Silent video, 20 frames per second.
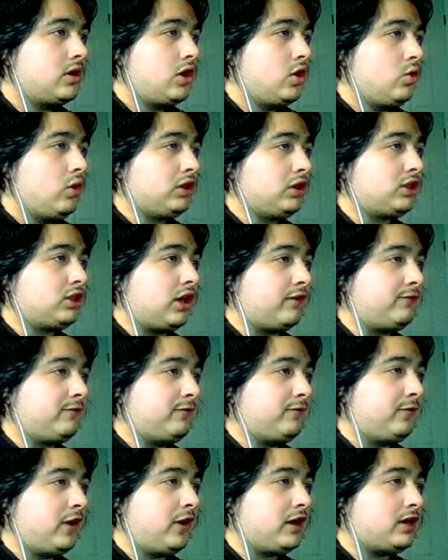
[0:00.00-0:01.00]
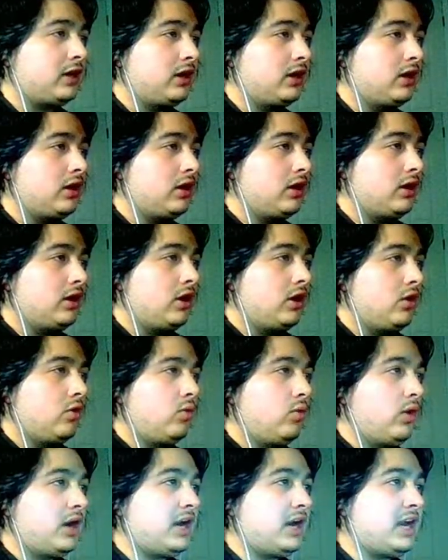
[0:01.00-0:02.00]
What the fuck?
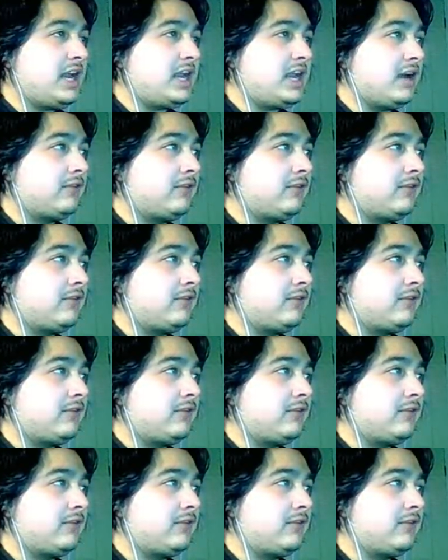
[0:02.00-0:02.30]
Where did he come